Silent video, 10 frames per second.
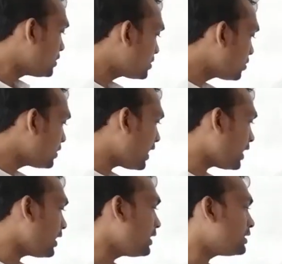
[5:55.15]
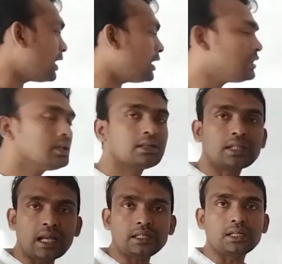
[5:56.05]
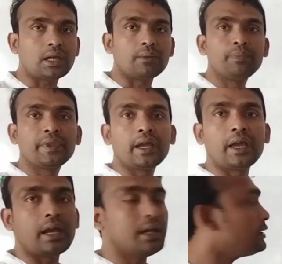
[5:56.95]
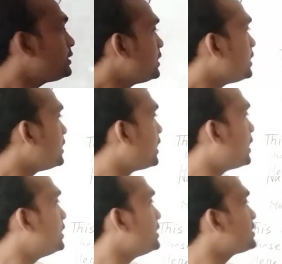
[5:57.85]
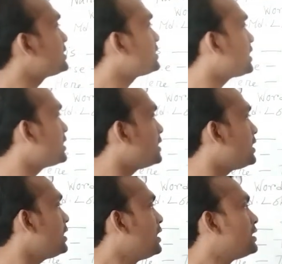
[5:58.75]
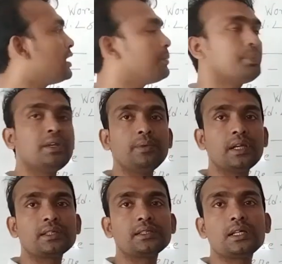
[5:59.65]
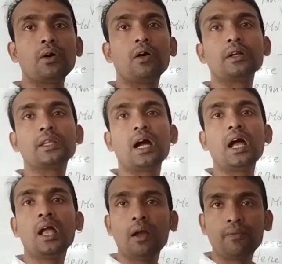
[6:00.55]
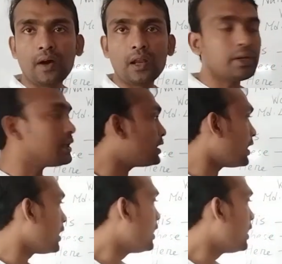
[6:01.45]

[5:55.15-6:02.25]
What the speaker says: Today, then that day. And here, yesterday, the previous day or the following day.